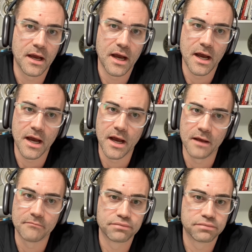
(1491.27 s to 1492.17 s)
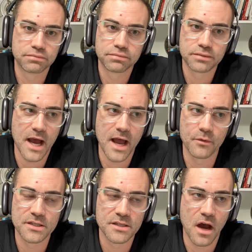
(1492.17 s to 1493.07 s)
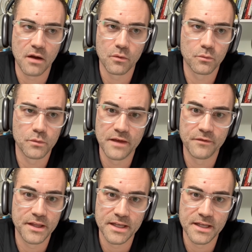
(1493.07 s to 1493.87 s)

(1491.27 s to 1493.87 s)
I was not living